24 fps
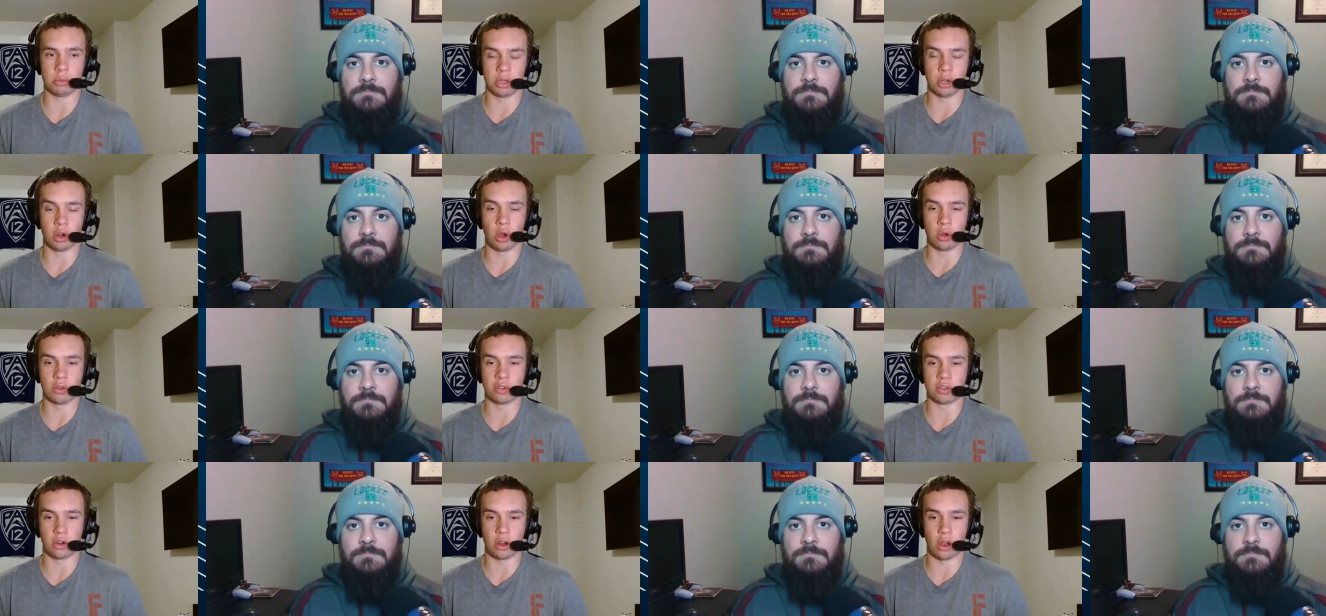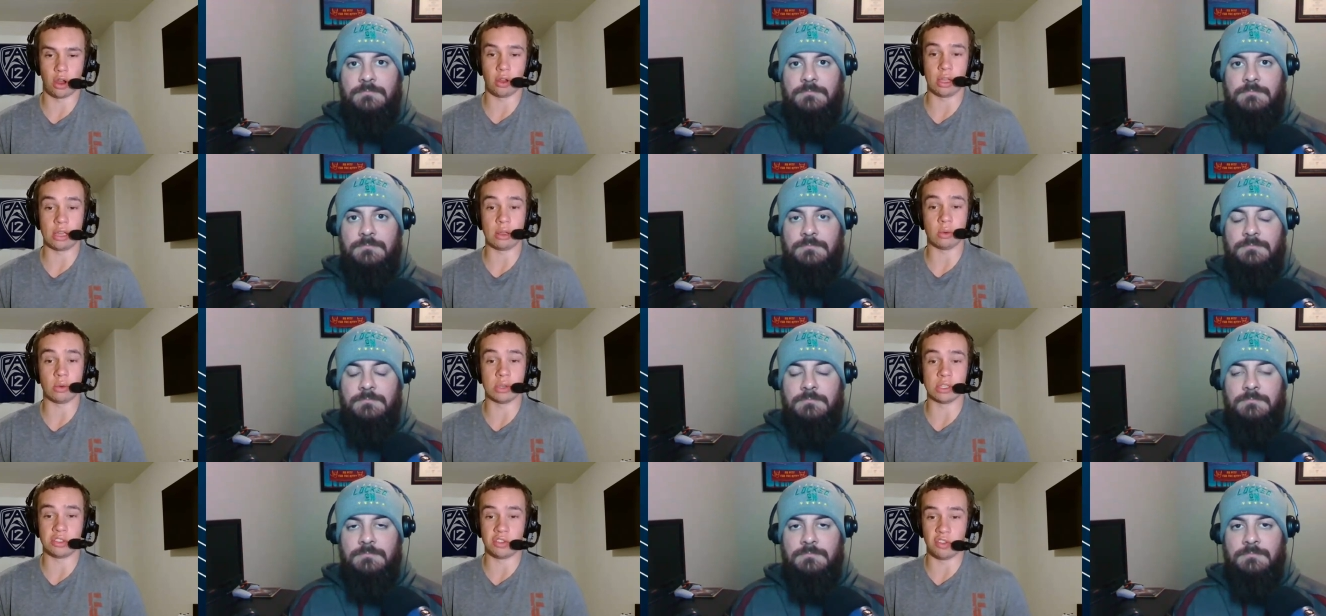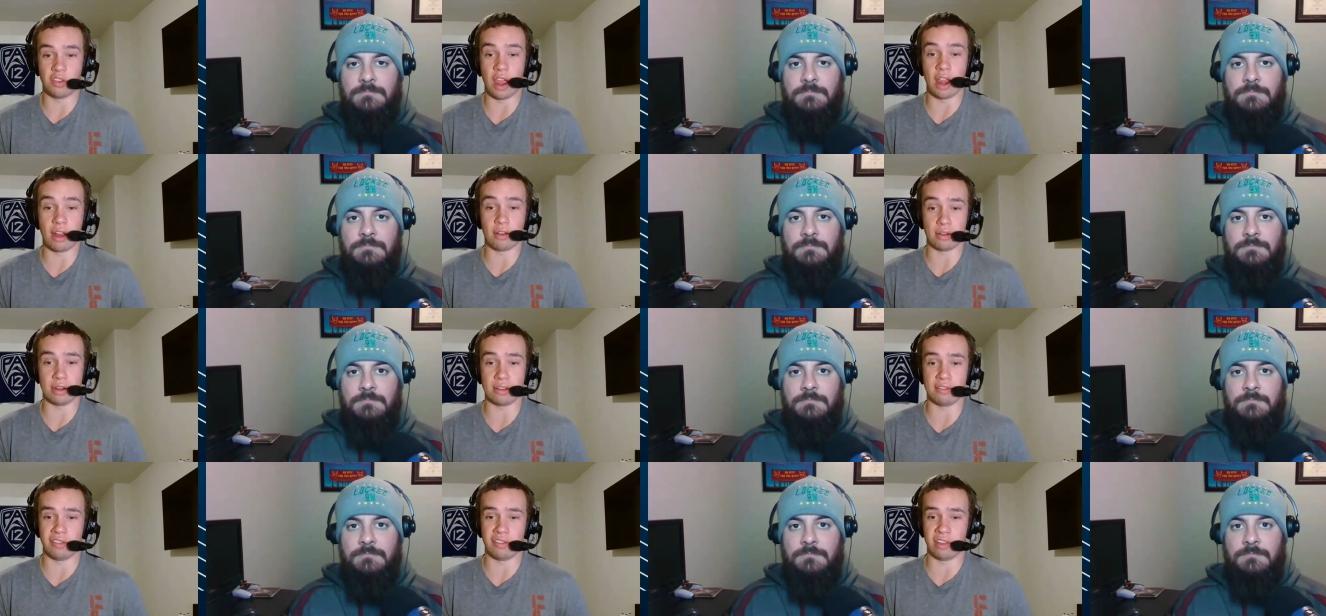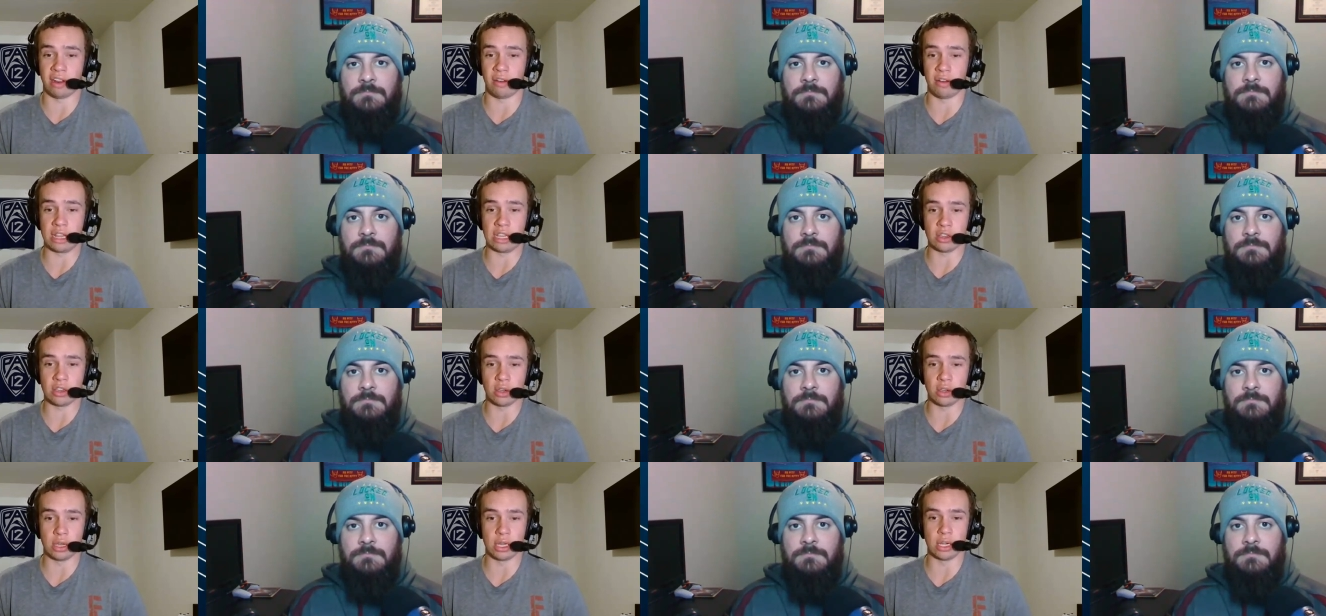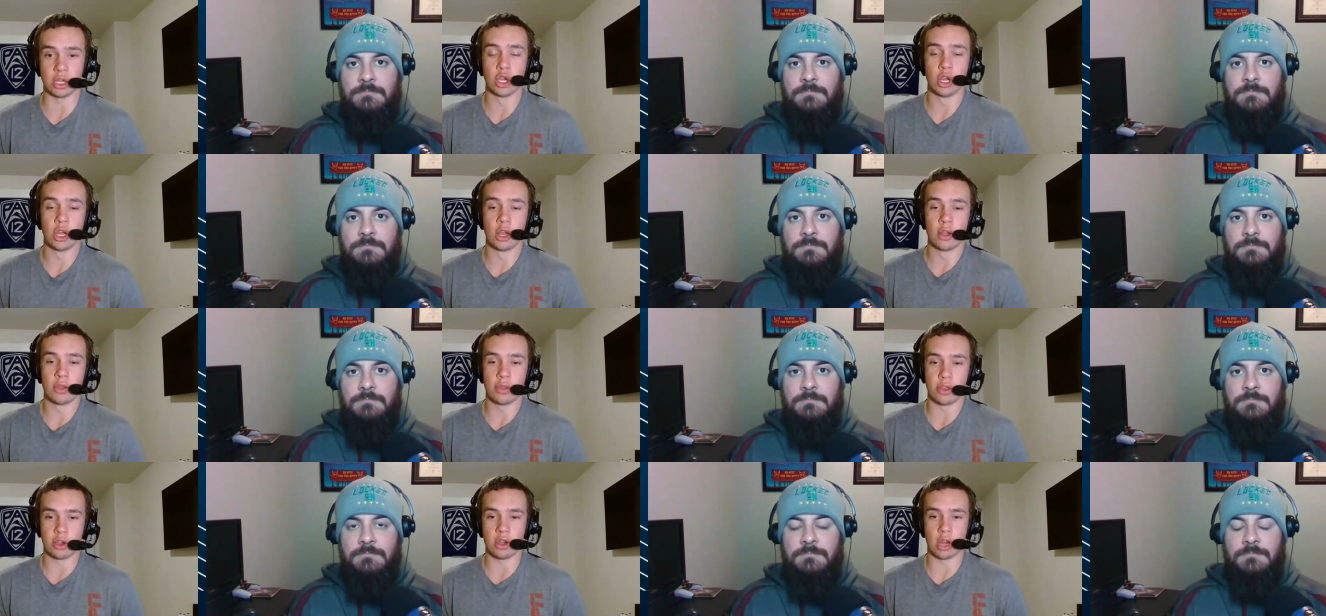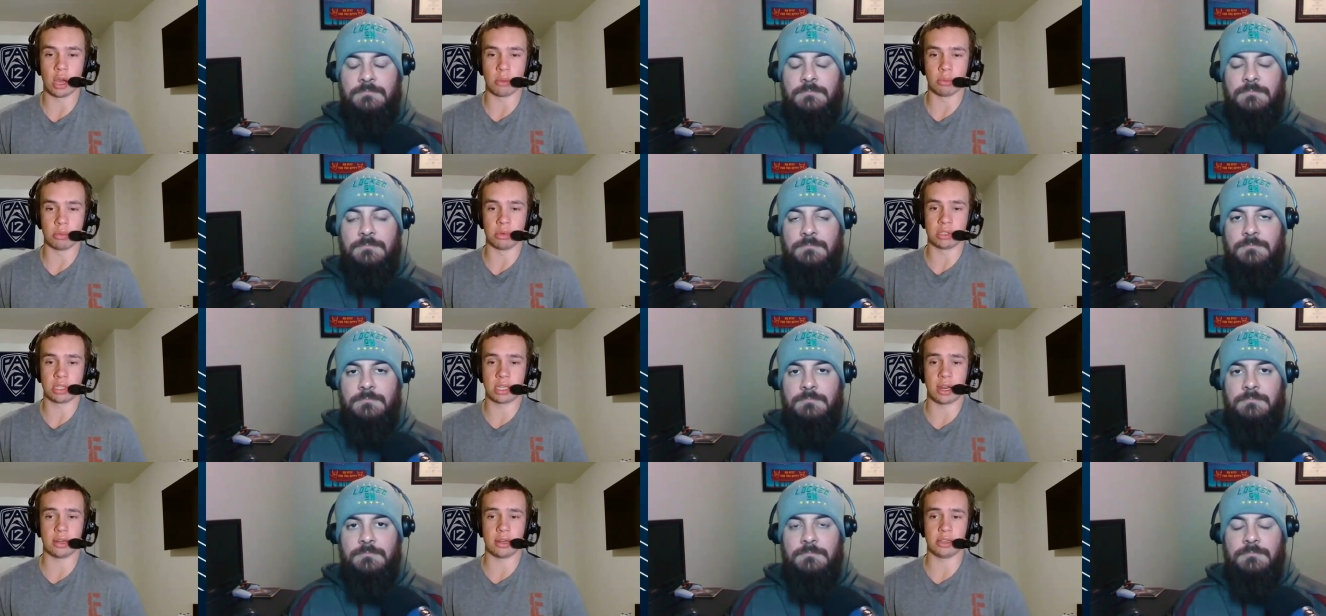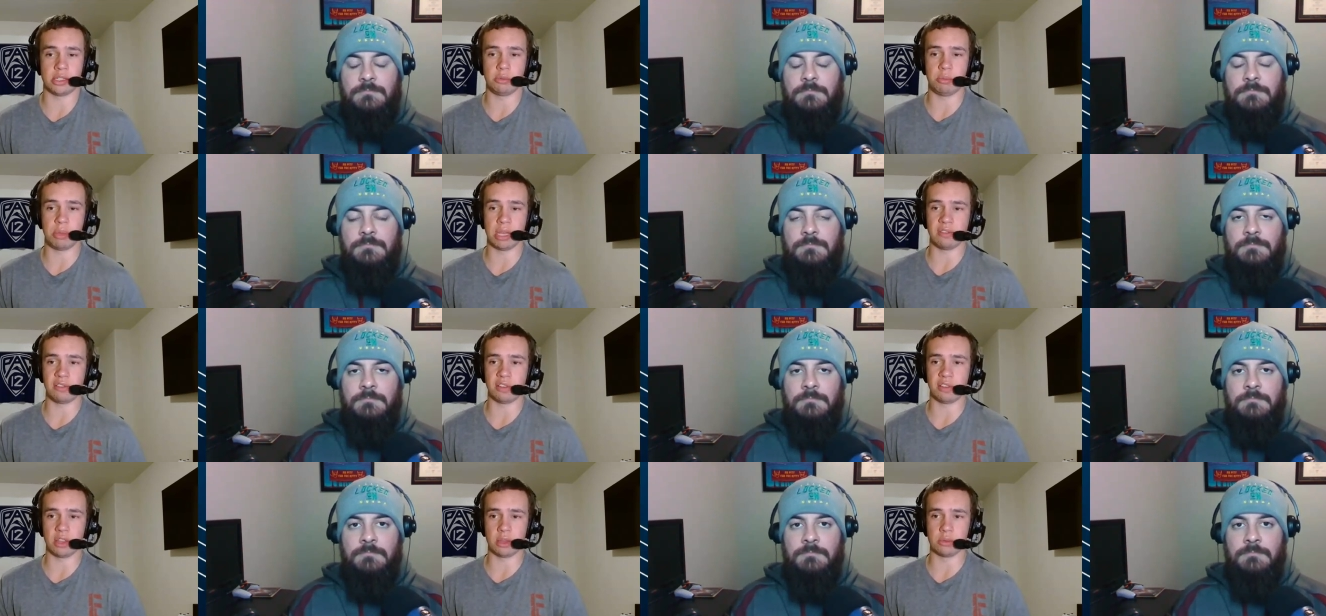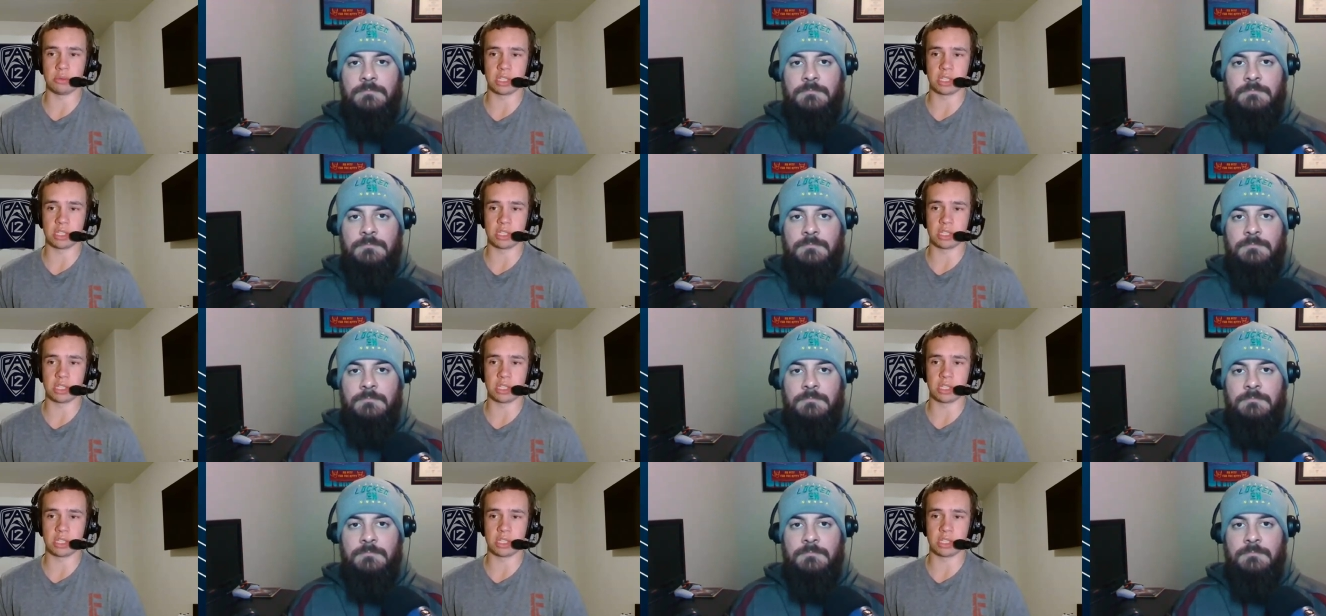Speaker 1: but overall it was very, very good. The numbers kind of speak for